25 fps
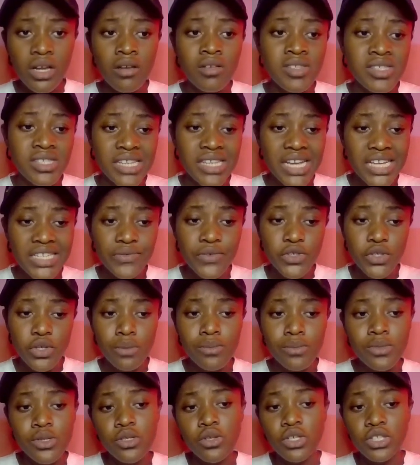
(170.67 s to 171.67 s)
search for
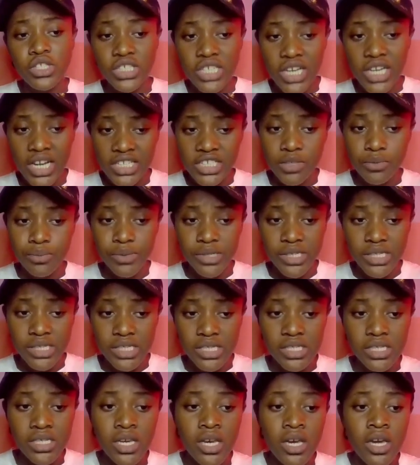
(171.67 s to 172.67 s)
something on
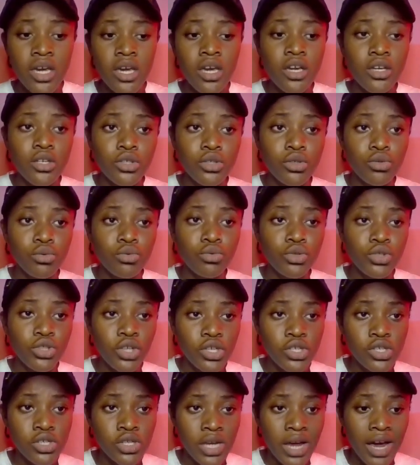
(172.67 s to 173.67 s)
ChatGPT, you
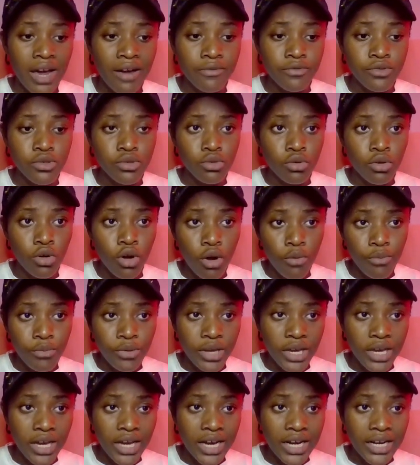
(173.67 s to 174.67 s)
just have to come
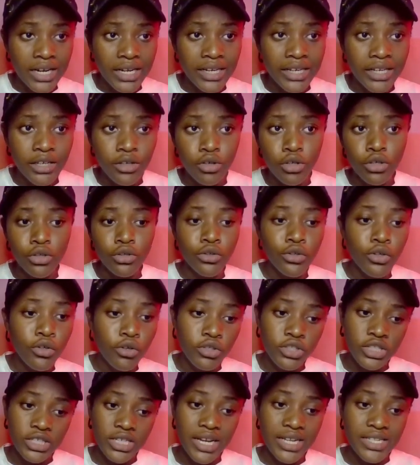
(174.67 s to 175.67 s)
here and click on
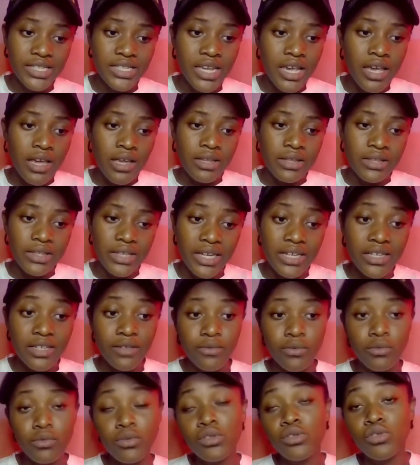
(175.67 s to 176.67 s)
new chat. Then
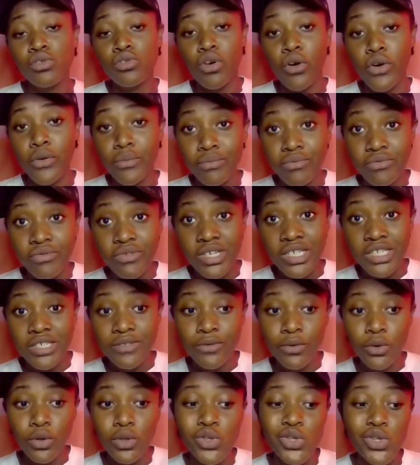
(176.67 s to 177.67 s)
if you want to upgrade,
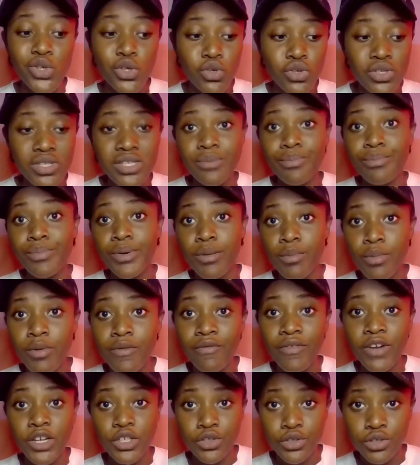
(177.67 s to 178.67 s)
if you want to use the
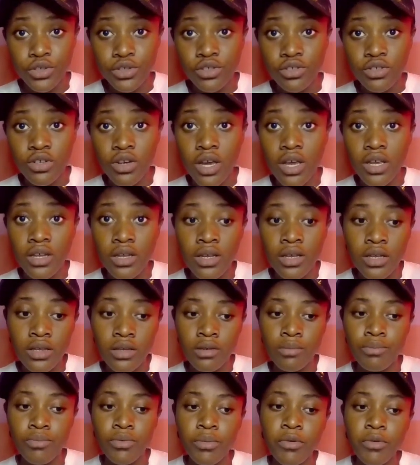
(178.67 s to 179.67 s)
premium version,
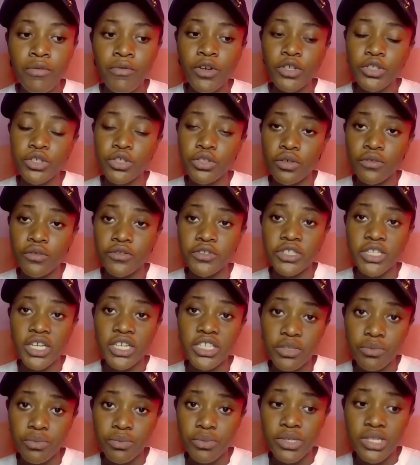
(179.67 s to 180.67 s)
the premium version of
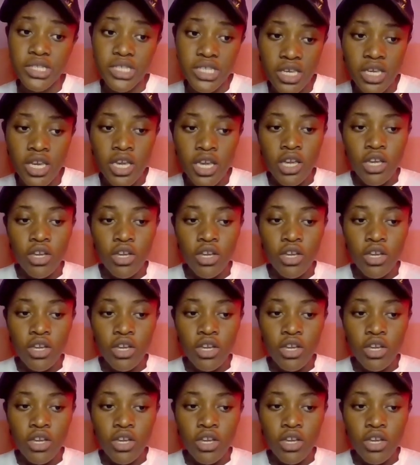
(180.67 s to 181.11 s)
ChatGPT, you